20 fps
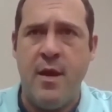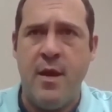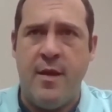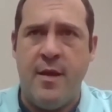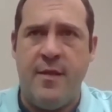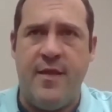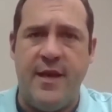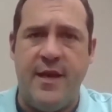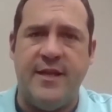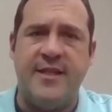
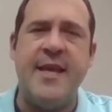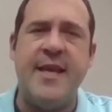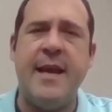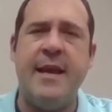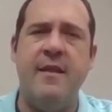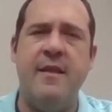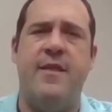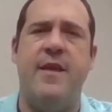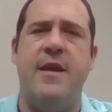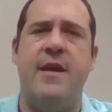The
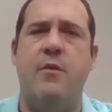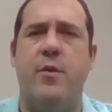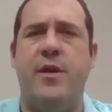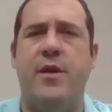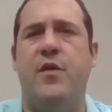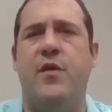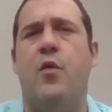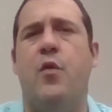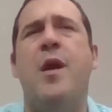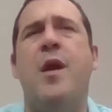second thing we
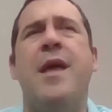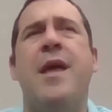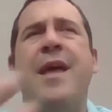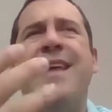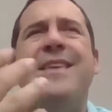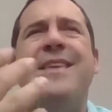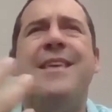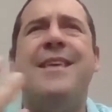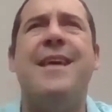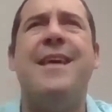do,
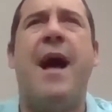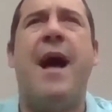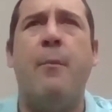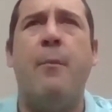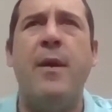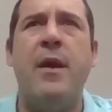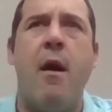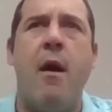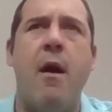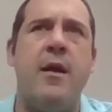I'll
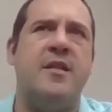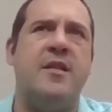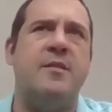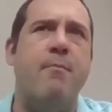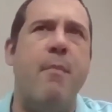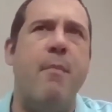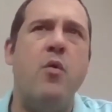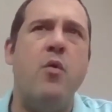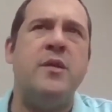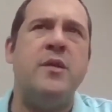be honest,
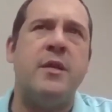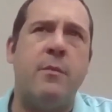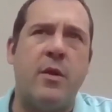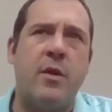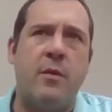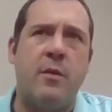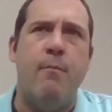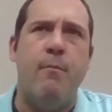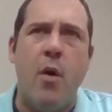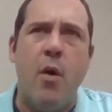
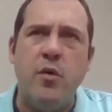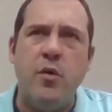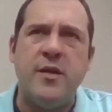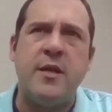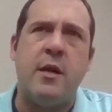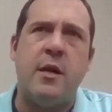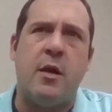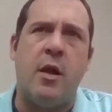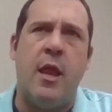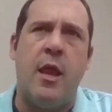
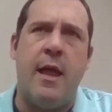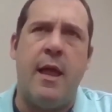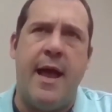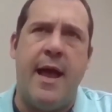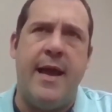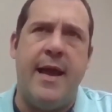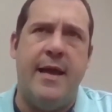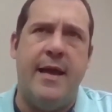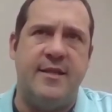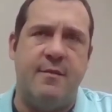most
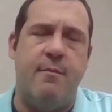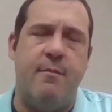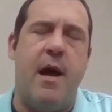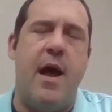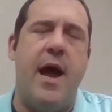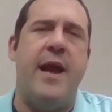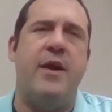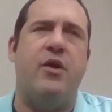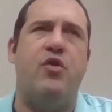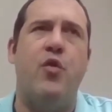clients of
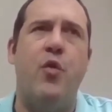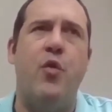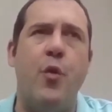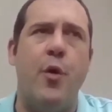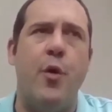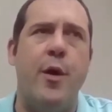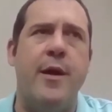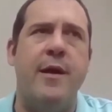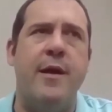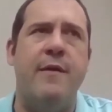mine
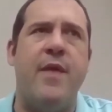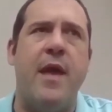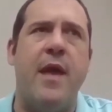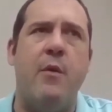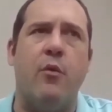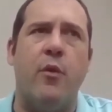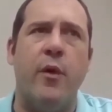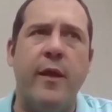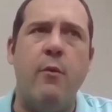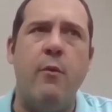could, if they
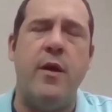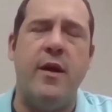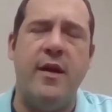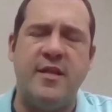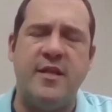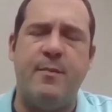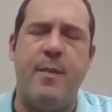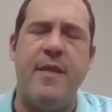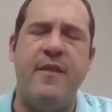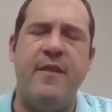really wanted to
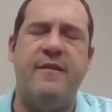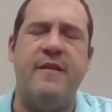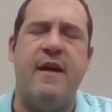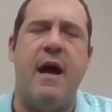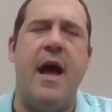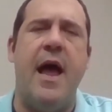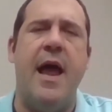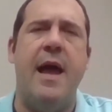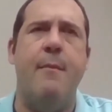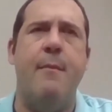spend the
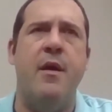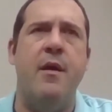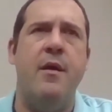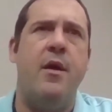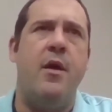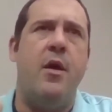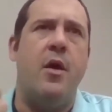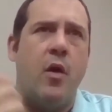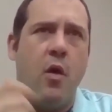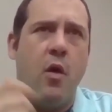time,
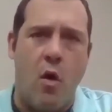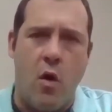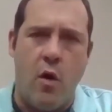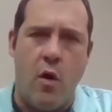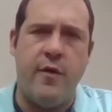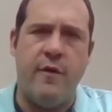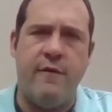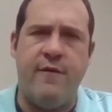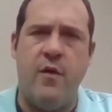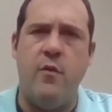call
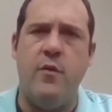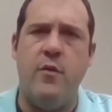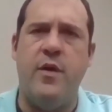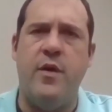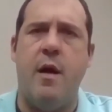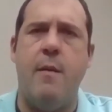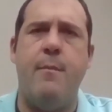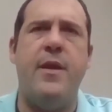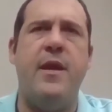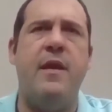their phone
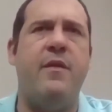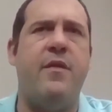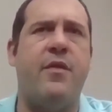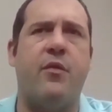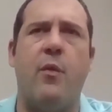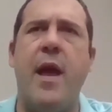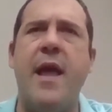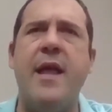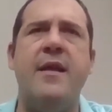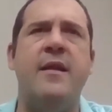company,
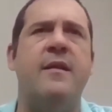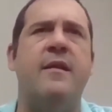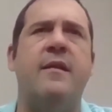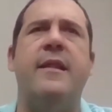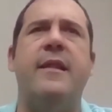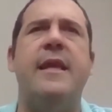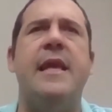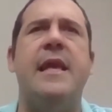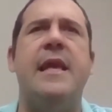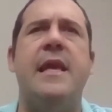threaten to
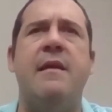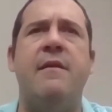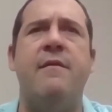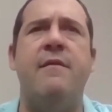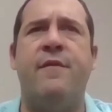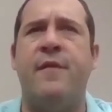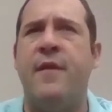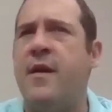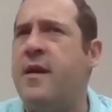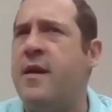leave,
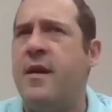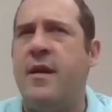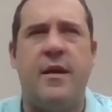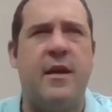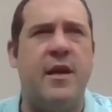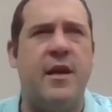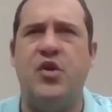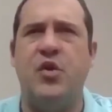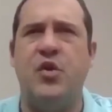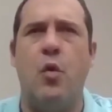
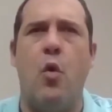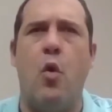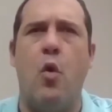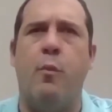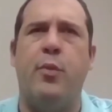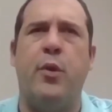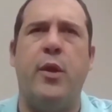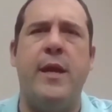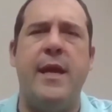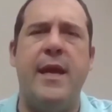cajole,
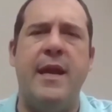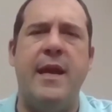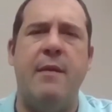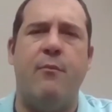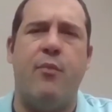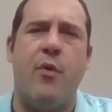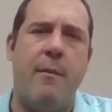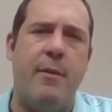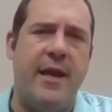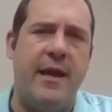plead, and
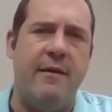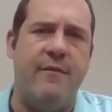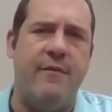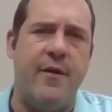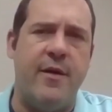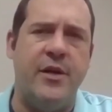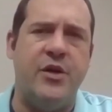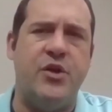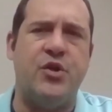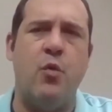probably get a
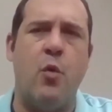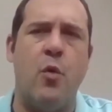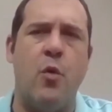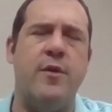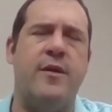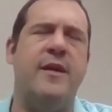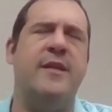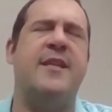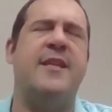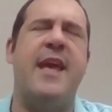very short
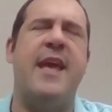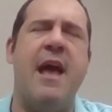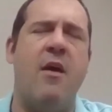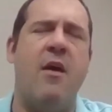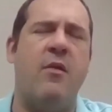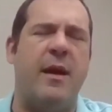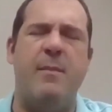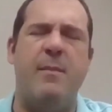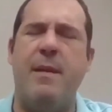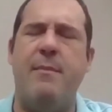discount,
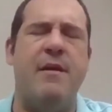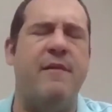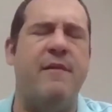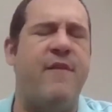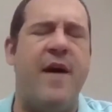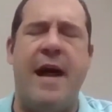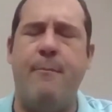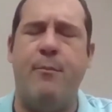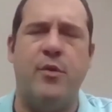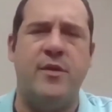like maybe a
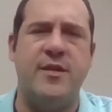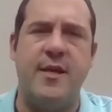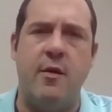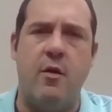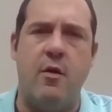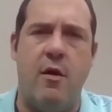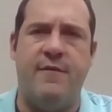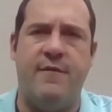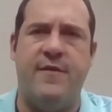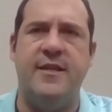5%
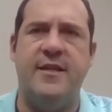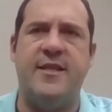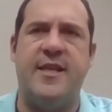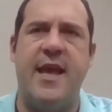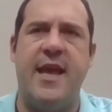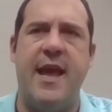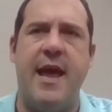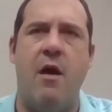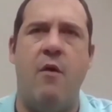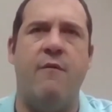off
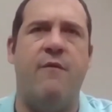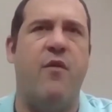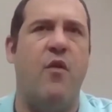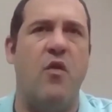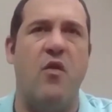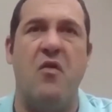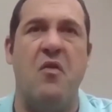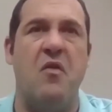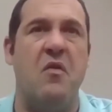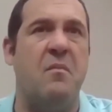discount for